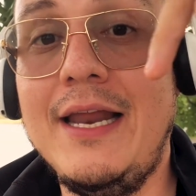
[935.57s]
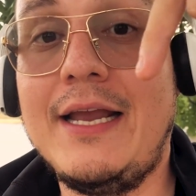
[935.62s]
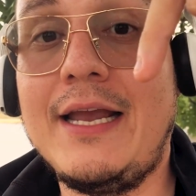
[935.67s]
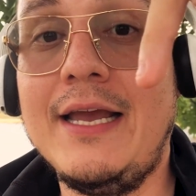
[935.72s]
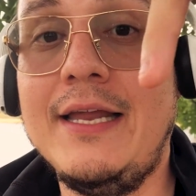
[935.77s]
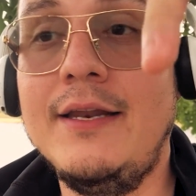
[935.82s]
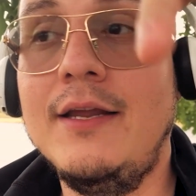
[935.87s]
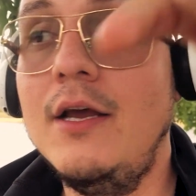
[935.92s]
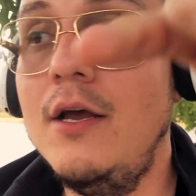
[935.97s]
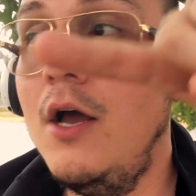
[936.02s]
it
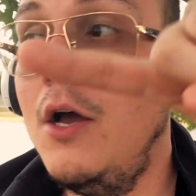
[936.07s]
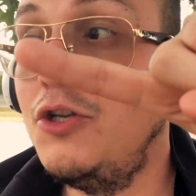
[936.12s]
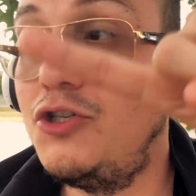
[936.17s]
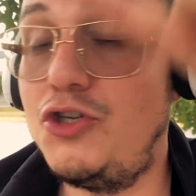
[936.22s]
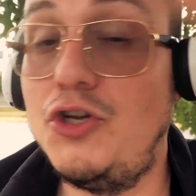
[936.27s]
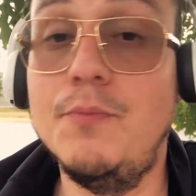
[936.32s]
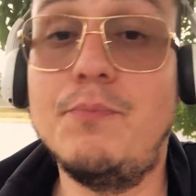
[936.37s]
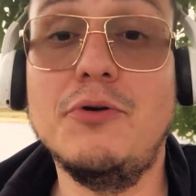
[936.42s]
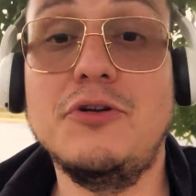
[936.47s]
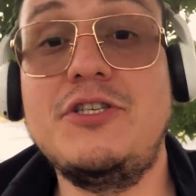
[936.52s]
can
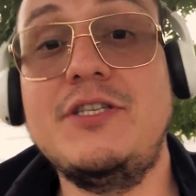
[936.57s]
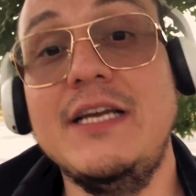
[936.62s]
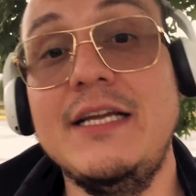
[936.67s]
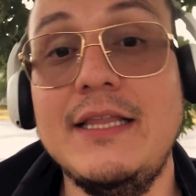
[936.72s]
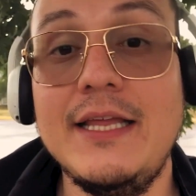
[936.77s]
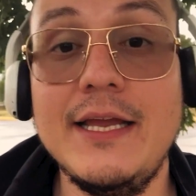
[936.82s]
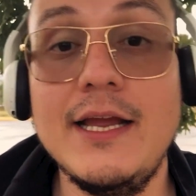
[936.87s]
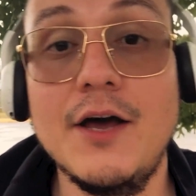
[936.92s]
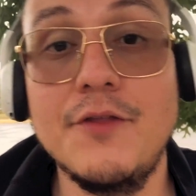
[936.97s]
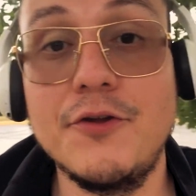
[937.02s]

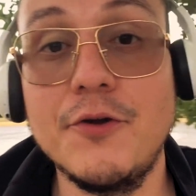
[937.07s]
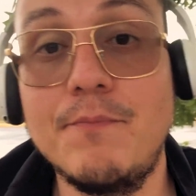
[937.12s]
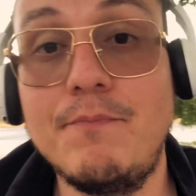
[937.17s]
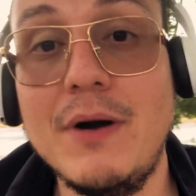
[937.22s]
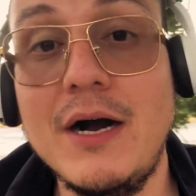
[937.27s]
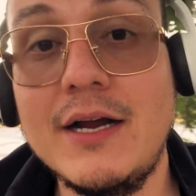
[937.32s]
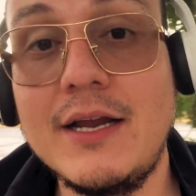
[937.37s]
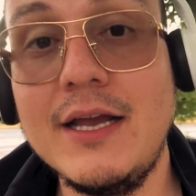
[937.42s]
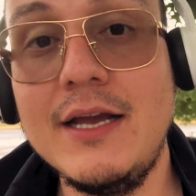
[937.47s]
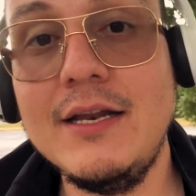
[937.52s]
supersede the other
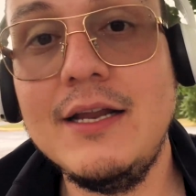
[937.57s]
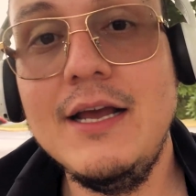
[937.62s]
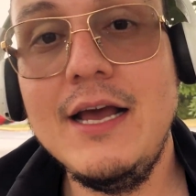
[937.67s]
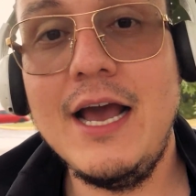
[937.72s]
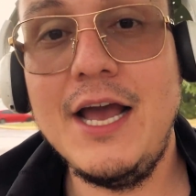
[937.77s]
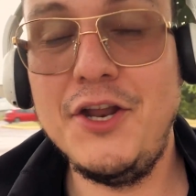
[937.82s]
bucket,